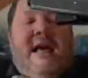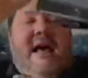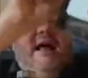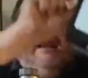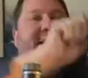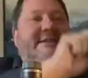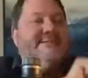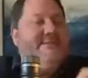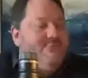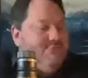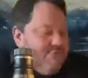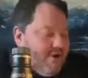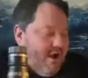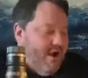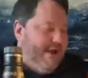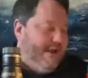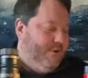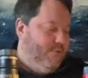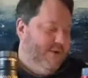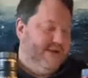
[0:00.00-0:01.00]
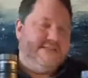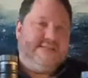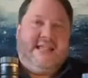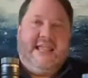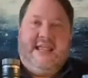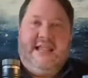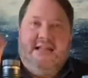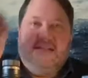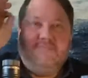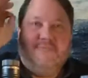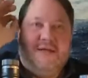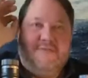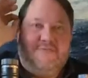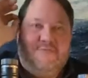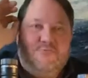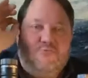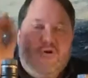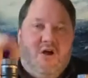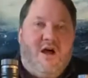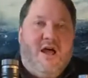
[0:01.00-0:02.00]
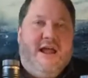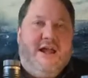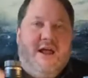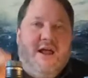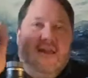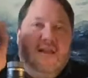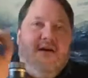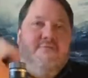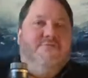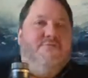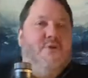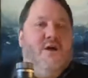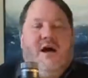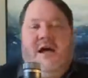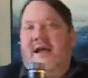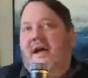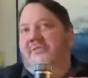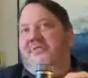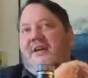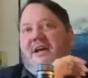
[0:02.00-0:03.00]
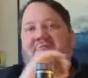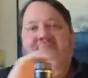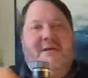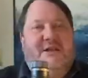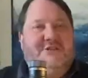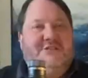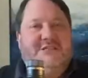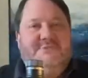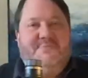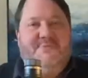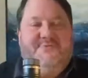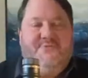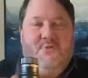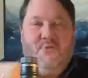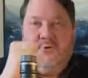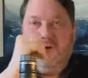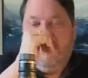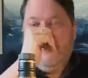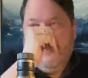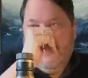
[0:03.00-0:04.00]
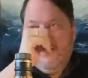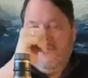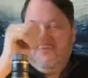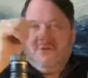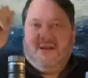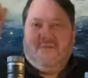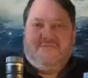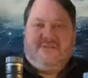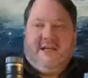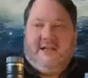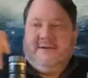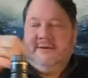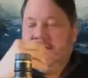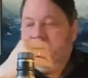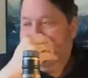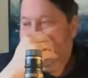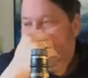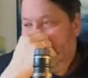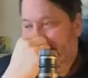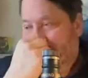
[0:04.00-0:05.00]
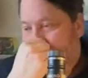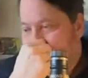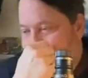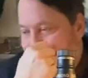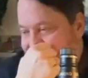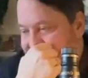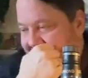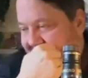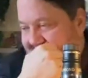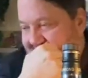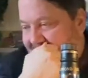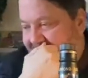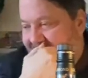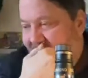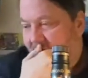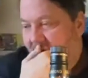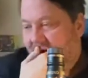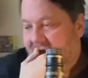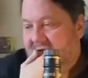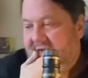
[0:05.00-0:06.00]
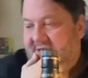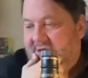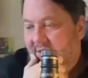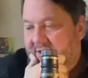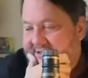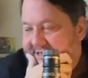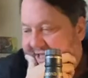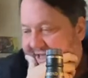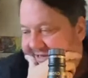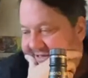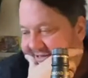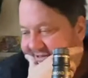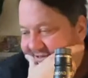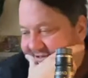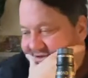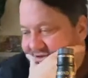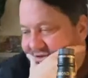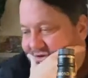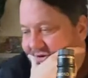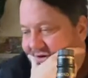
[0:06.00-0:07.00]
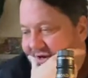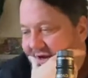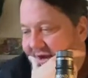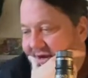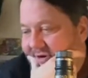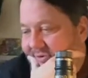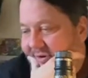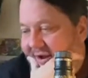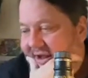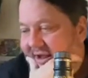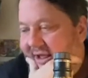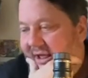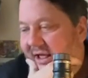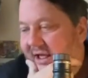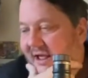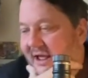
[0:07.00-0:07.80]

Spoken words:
And it's a rye whiskey. It's made from rye. And I love rye. I think I've mentioned this before when I've done shows before. Catoctin Creek.